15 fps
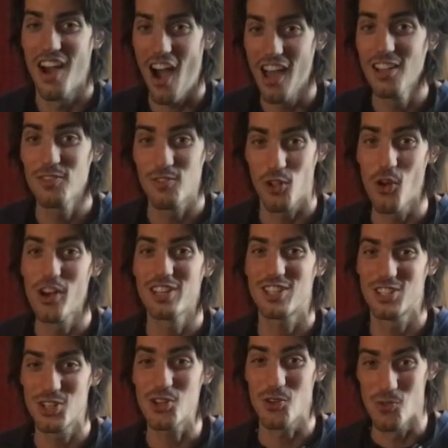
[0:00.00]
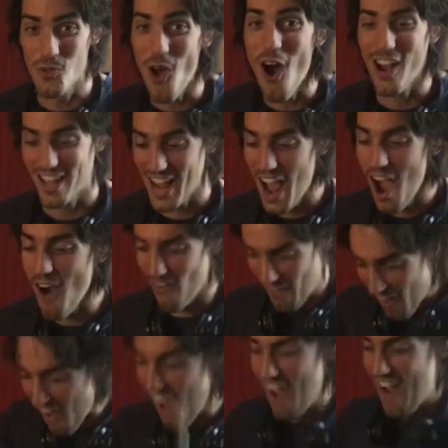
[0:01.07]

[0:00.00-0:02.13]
I love Cloyne because you can rock out.